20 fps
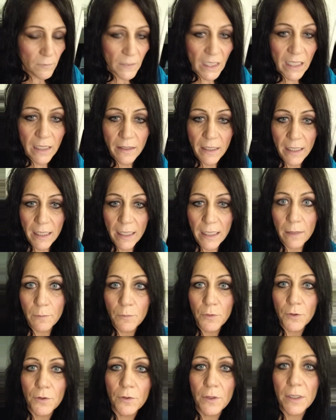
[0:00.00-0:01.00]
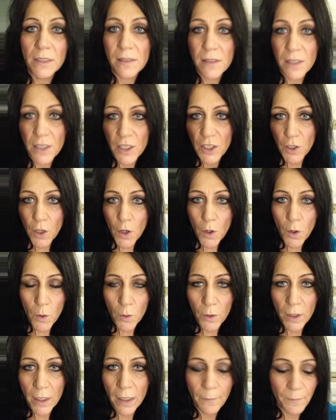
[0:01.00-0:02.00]
in the hebrew is the
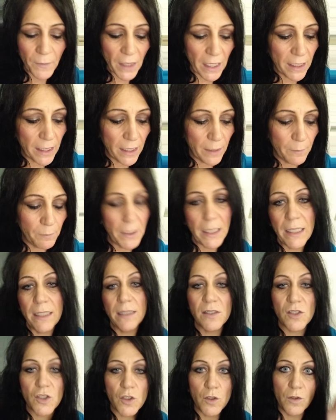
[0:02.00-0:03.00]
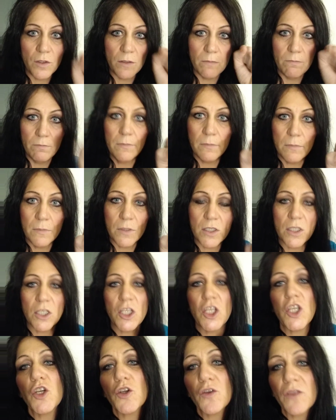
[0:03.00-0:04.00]
yod and it means to
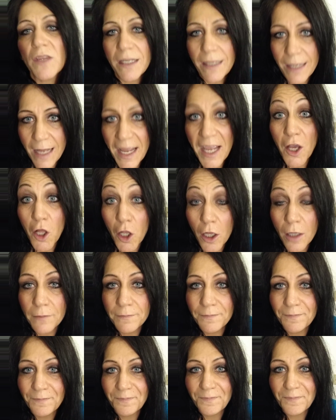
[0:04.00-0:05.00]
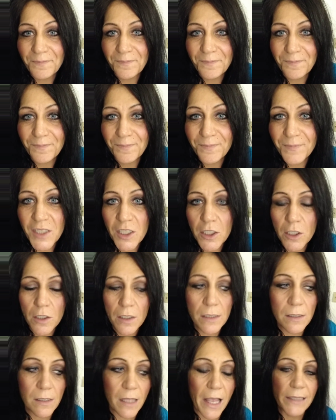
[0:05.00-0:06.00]
secure the nail you know,
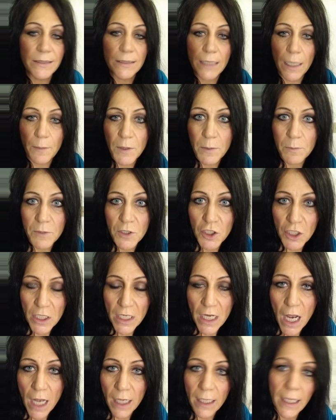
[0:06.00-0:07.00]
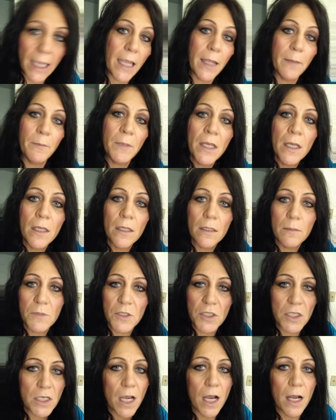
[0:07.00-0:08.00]
because last time the Mashiach came, the
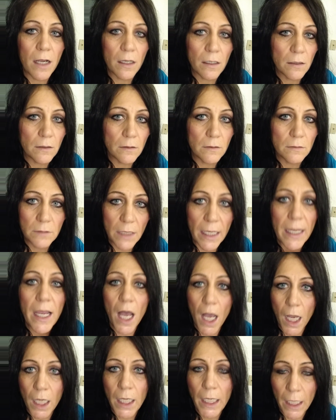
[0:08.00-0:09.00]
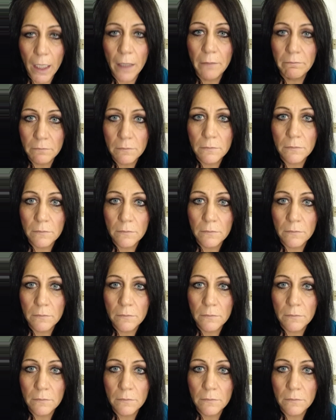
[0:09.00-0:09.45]
Mashiach, they hung him.